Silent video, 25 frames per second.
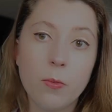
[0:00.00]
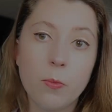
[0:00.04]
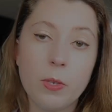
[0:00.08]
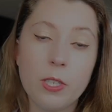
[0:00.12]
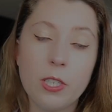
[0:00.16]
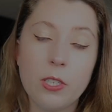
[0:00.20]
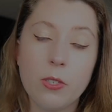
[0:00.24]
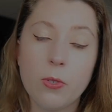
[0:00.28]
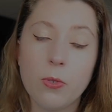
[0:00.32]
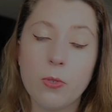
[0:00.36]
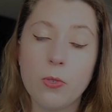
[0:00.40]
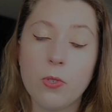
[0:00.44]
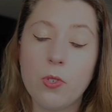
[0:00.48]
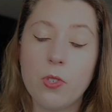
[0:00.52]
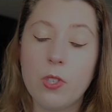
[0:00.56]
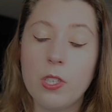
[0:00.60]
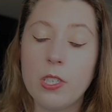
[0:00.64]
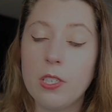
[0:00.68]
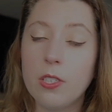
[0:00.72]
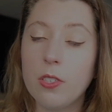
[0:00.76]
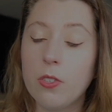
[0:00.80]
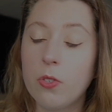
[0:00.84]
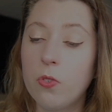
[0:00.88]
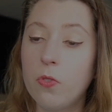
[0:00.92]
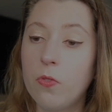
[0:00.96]
we used
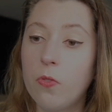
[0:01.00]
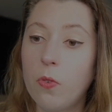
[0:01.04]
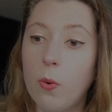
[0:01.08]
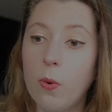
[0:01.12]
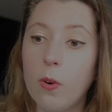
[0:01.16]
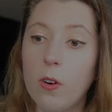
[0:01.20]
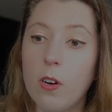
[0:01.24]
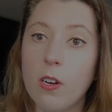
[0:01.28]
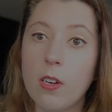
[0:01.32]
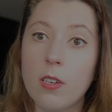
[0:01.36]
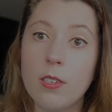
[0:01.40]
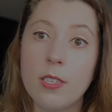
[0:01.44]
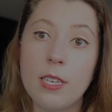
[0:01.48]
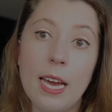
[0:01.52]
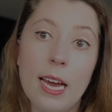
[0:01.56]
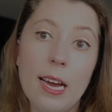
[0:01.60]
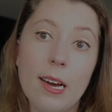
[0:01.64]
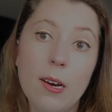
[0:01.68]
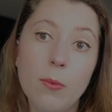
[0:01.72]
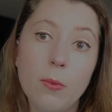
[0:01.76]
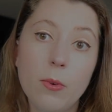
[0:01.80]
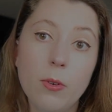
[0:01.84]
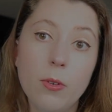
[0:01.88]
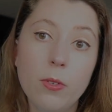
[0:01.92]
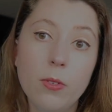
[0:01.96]
these for
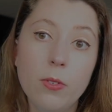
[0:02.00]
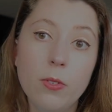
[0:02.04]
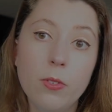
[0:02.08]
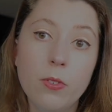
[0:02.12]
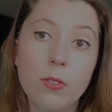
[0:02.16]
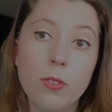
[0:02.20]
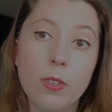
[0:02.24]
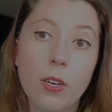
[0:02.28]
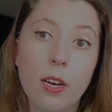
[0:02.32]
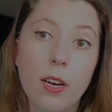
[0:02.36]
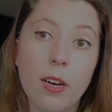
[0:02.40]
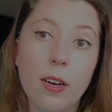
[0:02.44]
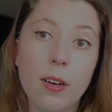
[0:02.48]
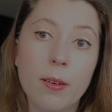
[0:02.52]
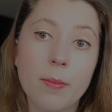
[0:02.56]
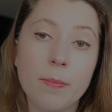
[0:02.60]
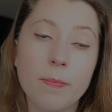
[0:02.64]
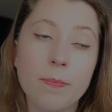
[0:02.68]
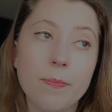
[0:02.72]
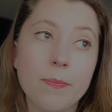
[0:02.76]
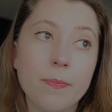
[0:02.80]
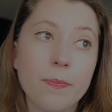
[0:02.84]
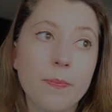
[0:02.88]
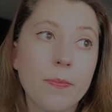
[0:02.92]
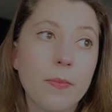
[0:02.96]
towels,
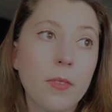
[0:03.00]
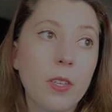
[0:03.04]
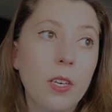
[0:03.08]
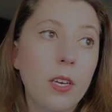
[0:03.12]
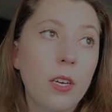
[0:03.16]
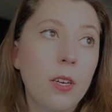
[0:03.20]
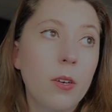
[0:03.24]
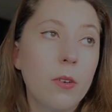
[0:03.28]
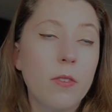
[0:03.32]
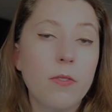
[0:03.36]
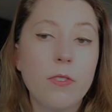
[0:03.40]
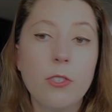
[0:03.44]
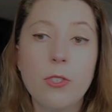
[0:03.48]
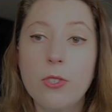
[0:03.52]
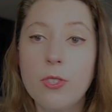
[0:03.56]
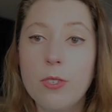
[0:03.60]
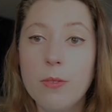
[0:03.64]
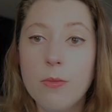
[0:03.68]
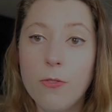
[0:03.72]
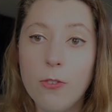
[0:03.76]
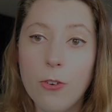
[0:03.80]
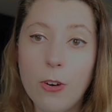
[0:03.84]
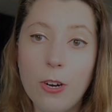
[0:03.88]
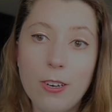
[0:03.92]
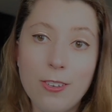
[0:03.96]
we've used
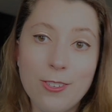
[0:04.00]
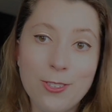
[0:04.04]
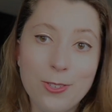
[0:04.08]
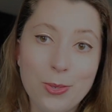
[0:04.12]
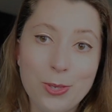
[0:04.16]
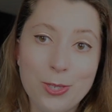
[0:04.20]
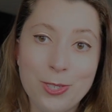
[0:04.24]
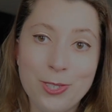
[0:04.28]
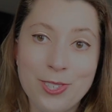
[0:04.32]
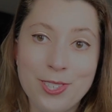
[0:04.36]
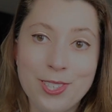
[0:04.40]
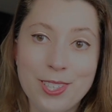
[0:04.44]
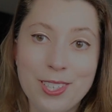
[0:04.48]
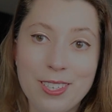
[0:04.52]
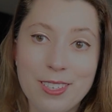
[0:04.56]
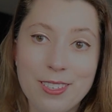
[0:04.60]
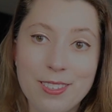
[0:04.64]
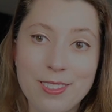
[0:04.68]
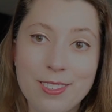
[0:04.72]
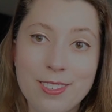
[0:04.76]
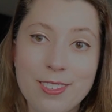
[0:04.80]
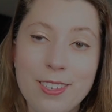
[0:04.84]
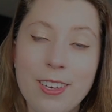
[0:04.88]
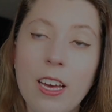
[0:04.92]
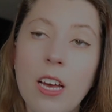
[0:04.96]
them for all sorts of
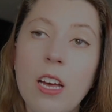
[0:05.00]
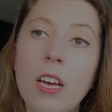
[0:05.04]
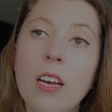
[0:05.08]
things.